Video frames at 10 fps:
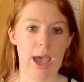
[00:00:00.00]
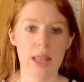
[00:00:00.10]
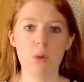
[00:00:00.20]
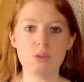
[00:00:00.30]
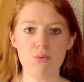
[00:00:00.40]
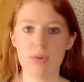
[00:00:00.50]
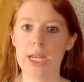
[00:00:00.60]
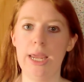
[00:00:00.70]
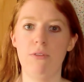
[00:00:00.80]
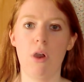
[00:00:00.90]
And that was
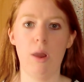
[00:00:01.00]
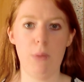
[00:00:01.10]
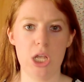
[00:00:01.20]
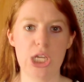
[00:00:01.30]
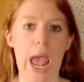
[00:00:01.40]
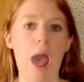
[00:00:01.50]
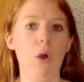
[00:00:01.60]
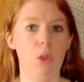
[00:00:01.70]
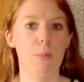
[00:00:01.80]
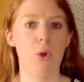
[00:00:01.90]
really very much
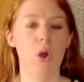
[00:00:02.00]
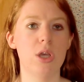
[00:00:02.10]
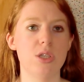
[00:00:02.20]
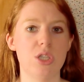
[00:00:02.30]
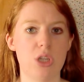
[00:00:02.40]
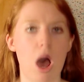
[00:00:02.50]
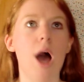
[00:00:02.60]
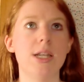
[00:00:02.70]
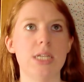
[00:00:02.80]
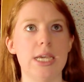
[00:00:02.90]
how the book
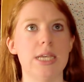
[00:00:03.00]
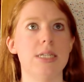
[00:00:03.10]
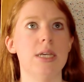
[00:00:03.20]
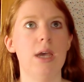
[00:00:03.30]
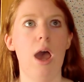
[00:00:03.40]
started